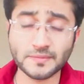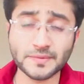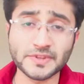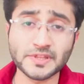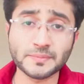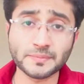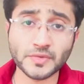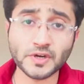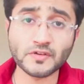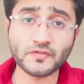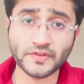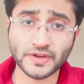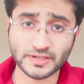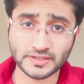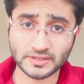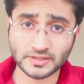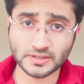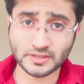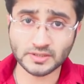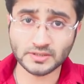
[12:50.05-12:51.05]
That will be the
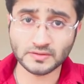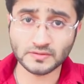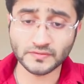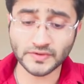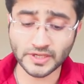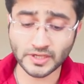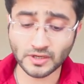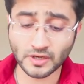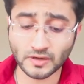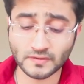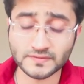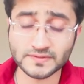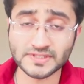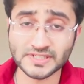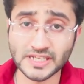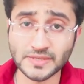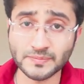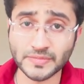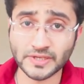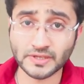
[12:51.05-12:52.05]
perfect way
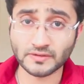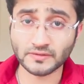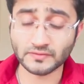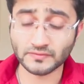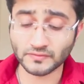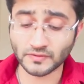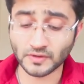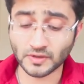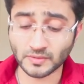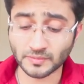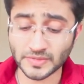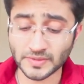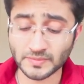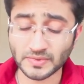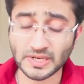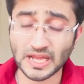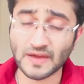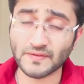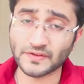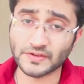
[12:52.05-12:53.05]
of sleeping
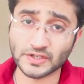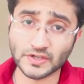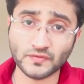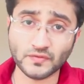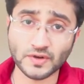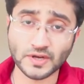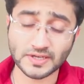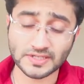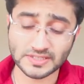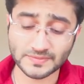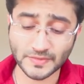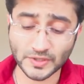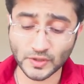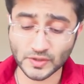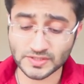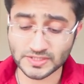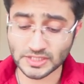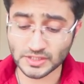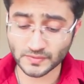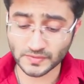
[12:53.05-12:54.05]
for people having
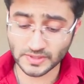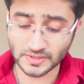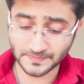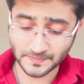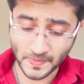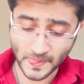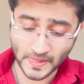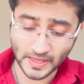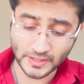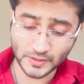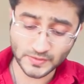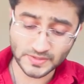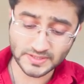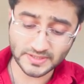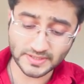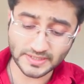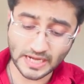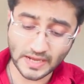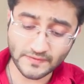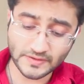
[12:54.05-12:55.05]
reflux, because this will,
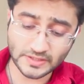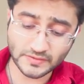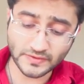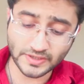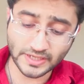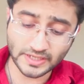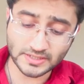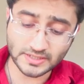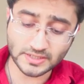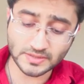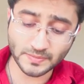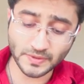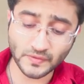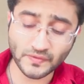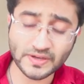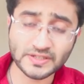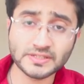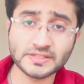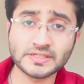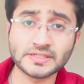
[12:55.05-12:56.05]
using the gravity, we can
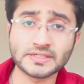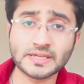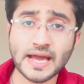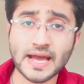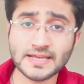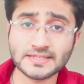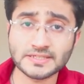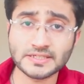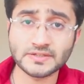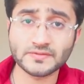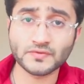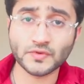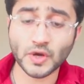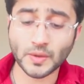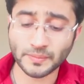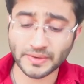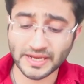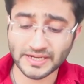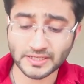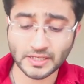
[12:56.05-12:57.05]
just prevent the
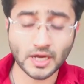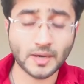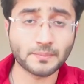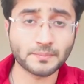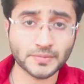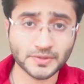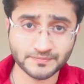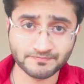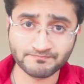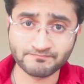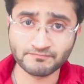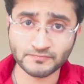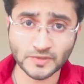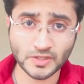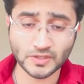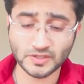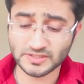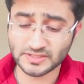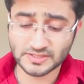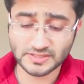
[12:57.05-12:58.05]
acid from getting up.
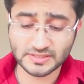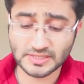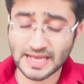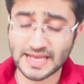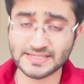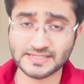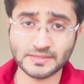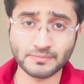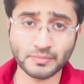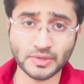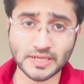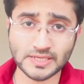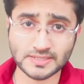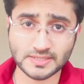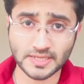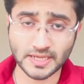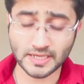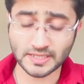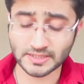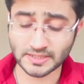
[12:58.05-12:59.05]
It is as
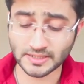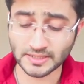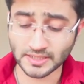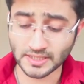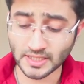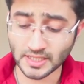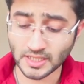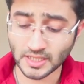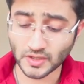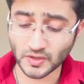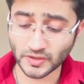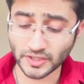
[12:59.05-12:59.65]
simple as that.